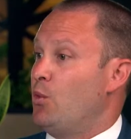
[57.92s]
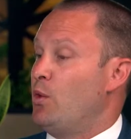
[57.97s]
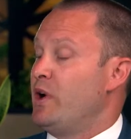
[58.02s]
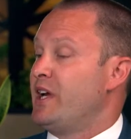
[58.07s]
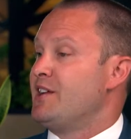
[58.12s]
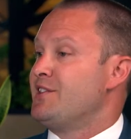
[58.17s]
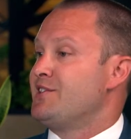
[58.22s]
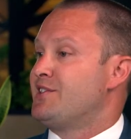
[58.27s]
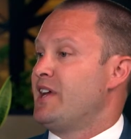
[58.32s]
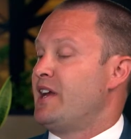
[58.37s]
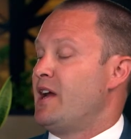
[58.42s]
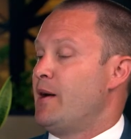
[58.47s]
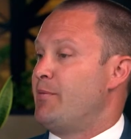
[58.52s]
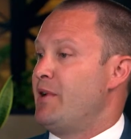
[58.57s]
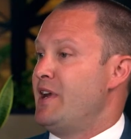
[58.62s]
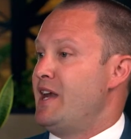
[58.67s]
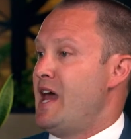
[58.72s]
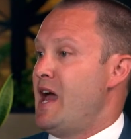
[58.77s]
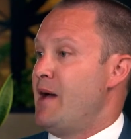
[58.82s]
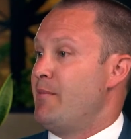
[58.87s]
We can set
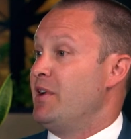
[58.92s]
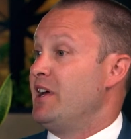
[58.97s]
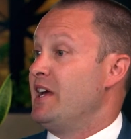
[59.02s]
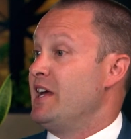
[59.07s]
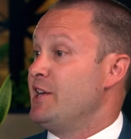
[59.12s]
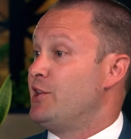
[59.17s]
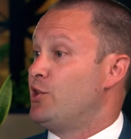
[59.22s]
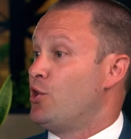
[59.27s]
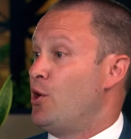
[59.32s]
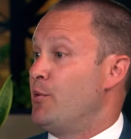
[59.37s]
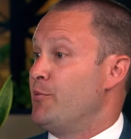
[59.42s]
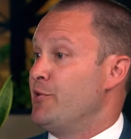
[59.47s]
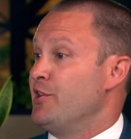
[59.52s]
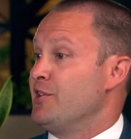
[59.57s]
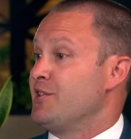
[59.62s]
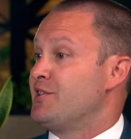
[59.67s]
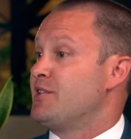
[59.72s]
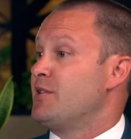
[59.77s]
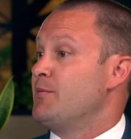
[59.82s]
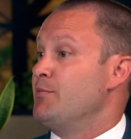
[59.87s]
up a NAB
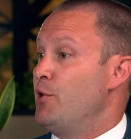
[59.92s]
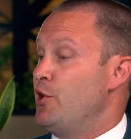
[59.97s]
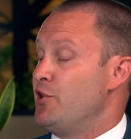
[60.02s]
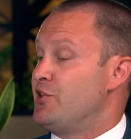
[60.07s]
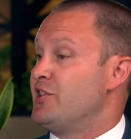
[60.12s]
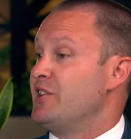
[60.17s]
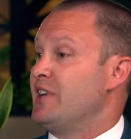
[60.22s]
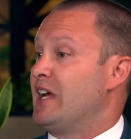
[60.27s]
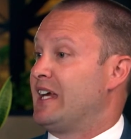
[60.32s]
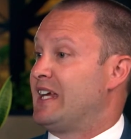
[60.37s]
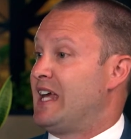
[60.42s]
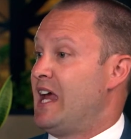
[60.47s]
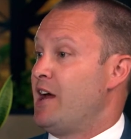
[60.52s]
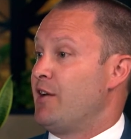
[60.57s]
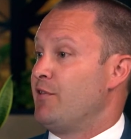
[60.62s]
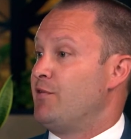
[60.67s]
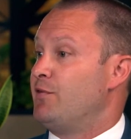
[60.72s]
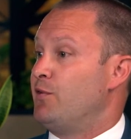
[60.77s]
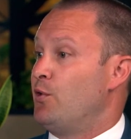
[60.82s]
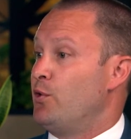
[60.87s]
e-commerce merchant
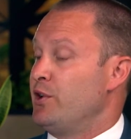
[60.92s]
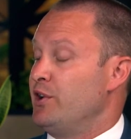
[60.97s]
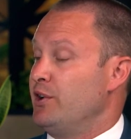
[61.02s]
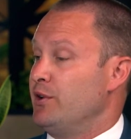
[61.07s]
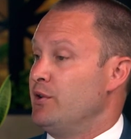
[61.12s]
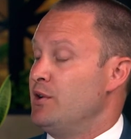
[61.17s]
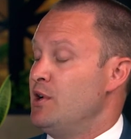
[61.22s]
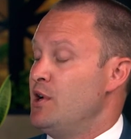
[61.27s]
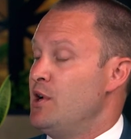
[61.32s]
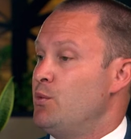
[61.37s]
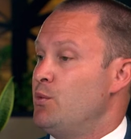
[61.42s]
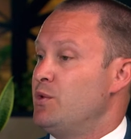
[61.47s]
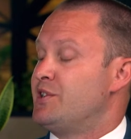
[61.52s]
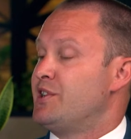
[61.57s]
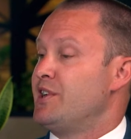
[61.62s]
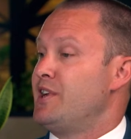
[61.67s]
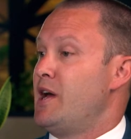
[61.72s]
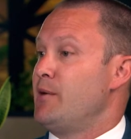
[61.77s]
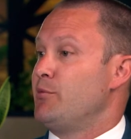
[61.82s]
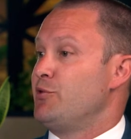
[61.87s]
account for you,
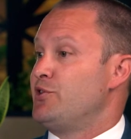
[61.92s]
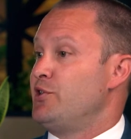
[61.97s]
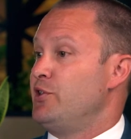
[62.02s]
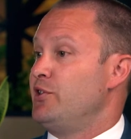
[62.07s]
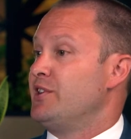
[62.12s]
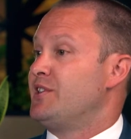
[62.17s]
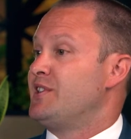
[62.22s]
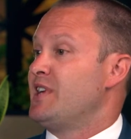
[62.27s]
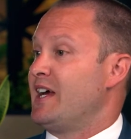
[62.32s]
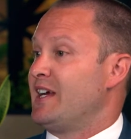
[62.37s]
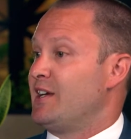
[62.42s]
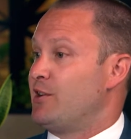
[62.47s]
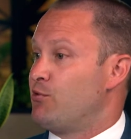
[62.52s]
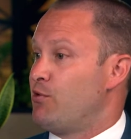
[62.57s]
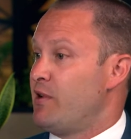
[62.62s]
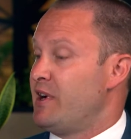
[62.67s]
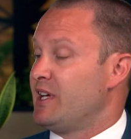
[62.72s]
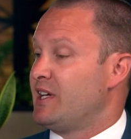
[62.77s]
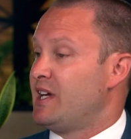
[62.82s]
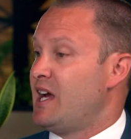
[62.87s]
which enables you to take
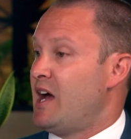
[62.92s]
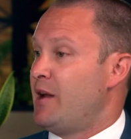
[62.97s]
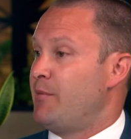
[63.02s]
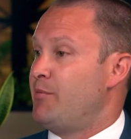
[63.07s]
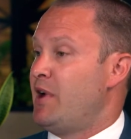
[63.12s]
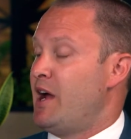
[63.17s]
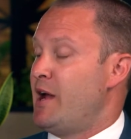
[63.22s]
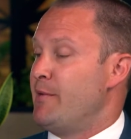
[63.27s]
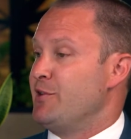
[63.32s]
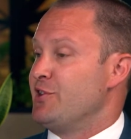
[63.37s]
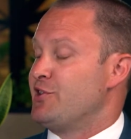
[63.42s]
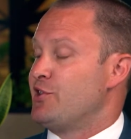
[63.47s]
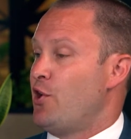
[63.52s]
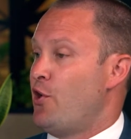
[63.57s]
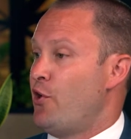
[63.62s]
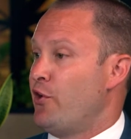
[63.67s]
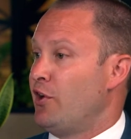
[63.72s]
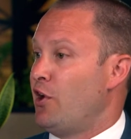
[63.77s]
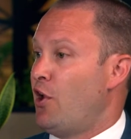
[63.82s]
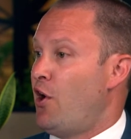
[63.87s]
credit card payments
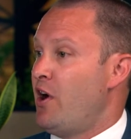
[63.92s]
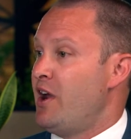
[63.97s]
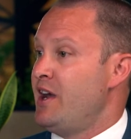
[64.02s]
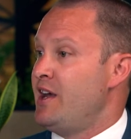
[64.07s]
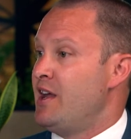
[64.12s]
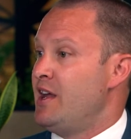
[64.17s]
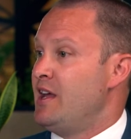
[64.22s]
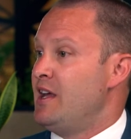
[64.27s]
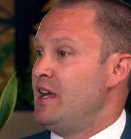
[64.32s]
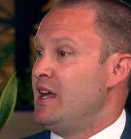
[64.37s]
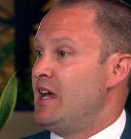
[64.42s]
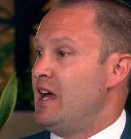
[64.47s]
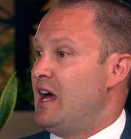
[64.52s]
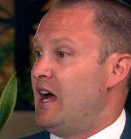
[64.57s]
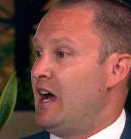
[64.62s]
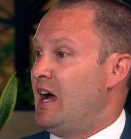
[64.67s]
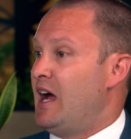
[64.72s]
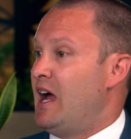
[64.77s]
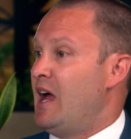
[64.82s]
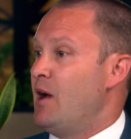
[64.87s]
online,
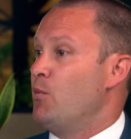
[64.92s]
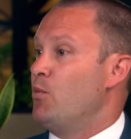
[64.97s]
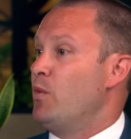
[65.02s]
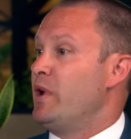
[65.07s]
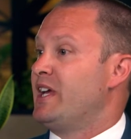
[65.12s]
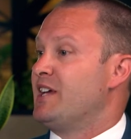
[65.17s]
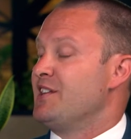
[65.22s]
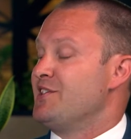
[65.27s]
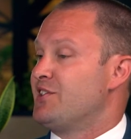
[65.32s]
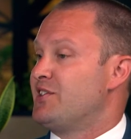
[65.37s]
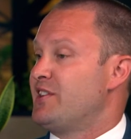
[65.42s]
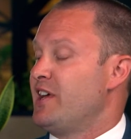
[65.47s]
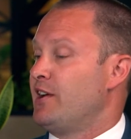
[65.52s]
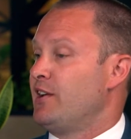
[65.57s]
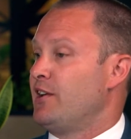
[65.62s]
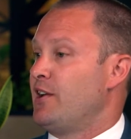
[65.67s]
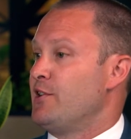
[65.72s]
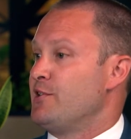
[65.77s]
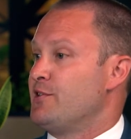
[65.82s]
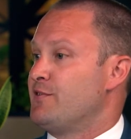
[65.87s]
uh, and we can
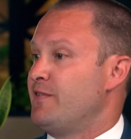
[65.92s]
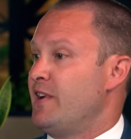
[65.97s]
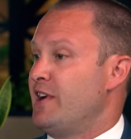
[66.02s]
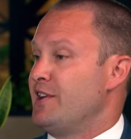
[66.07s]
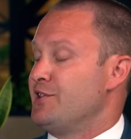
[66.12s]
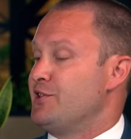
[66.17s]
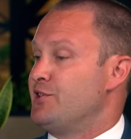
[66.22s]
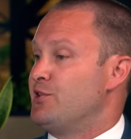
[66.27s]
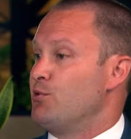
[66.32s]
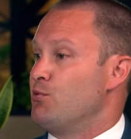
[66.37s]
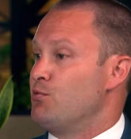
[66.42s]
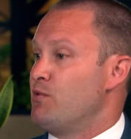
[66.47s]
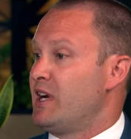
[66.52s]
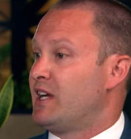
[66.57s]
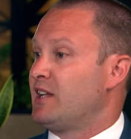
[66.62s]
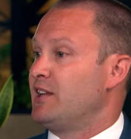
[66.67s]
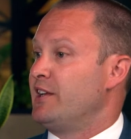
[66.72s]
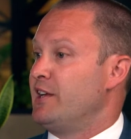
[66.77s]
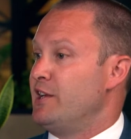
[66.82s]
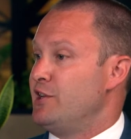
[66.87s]
settle those funds
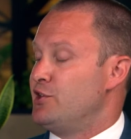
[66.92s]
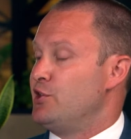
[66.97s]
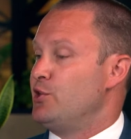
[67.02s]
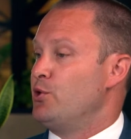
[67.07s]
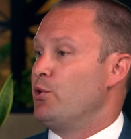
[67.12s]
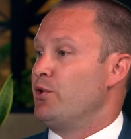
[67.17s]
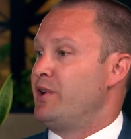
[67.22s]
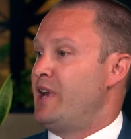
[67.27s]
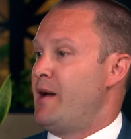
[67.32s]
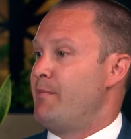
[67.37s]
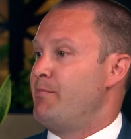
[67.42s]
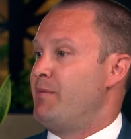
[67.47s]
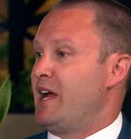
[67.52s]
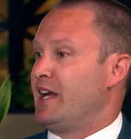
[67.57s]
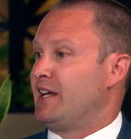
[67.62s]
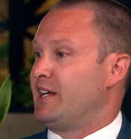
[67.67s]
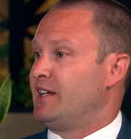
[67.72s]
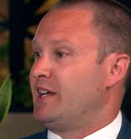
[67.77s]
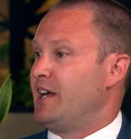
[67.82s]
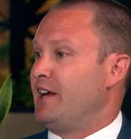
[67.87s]
directly into your NAB
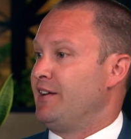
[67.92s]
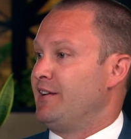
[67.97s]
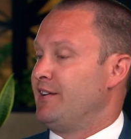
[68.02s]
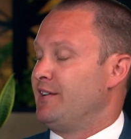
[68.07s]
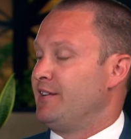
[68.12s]
bank account.